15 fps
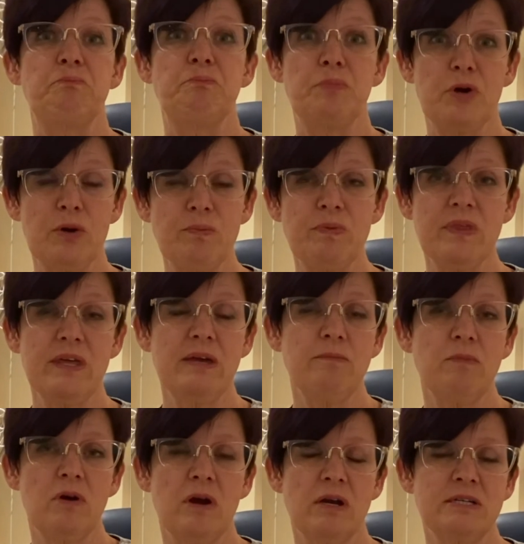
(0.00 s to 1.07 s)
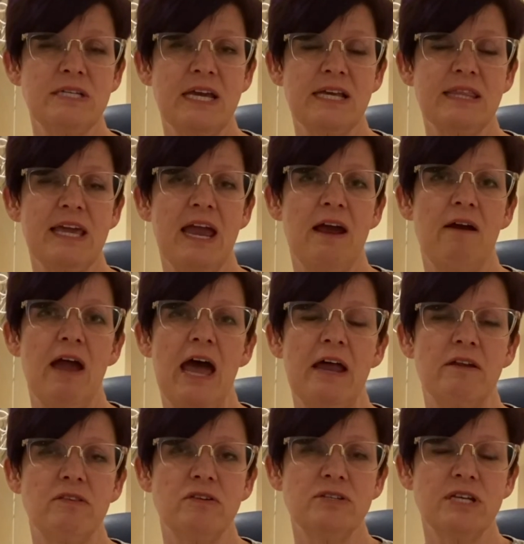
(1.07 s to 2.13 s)
burp them or take the air out
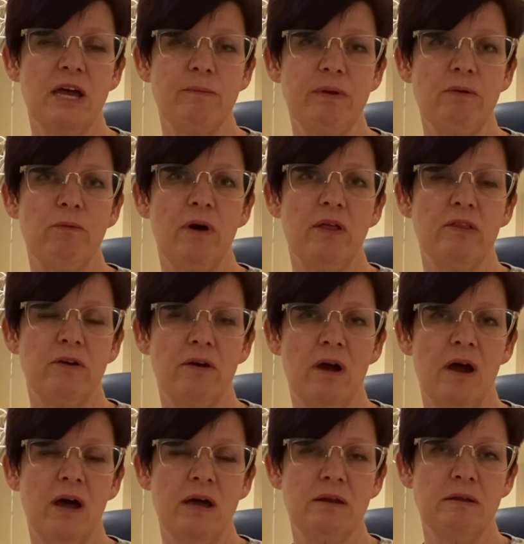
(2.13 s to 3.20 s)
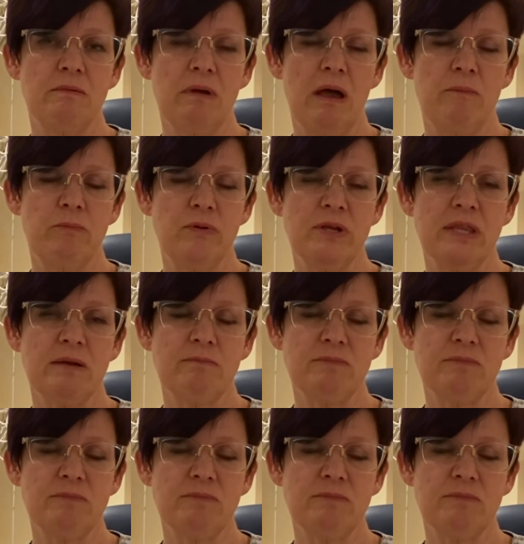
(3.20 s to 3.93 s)
of their tummy while they're on breathing